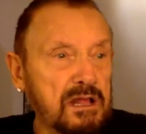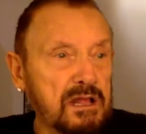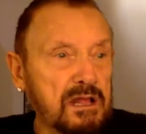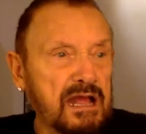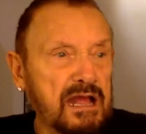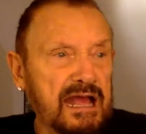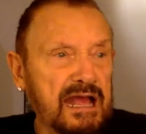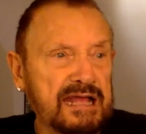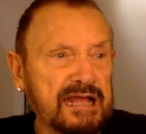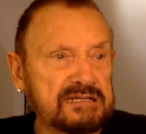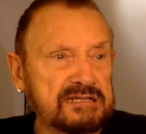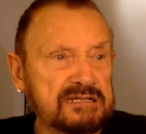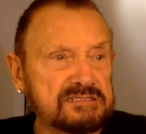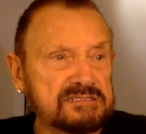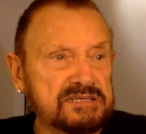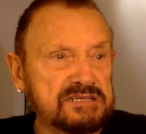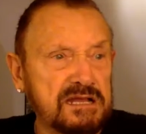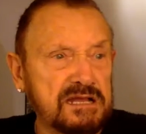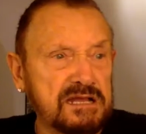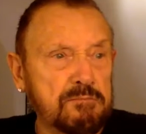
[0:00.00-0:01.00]
and
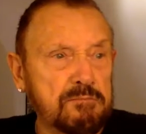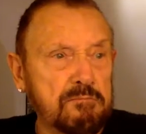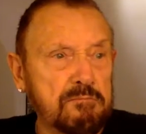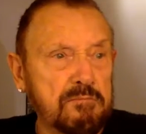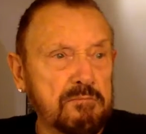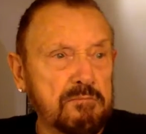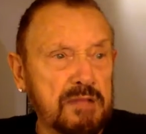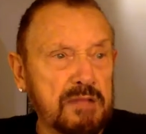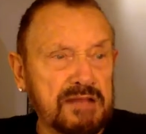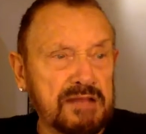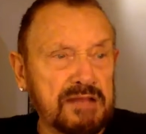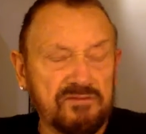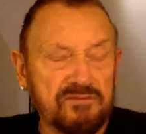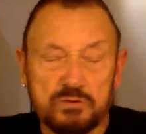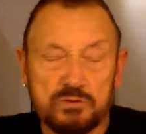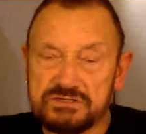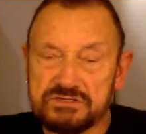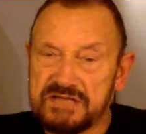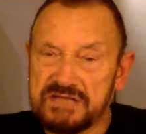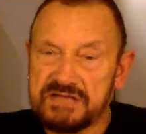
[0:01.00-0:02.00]
of
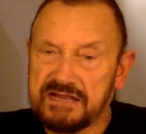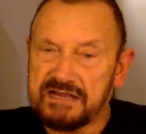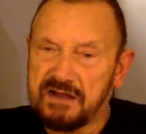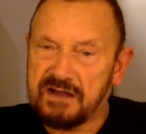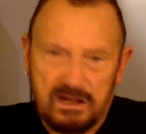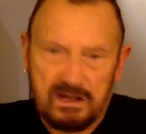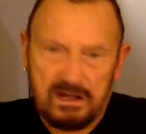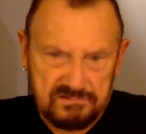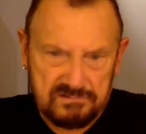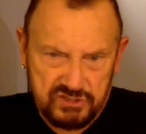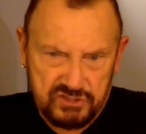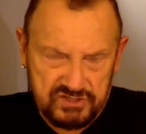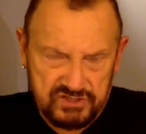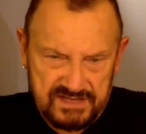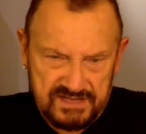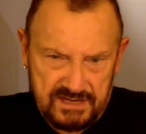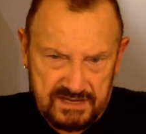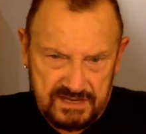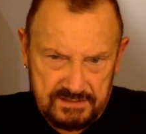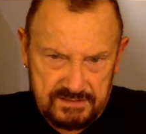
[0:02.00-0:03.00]
course, it had cartridges
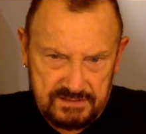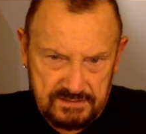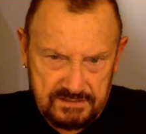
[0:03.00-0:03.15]
in it.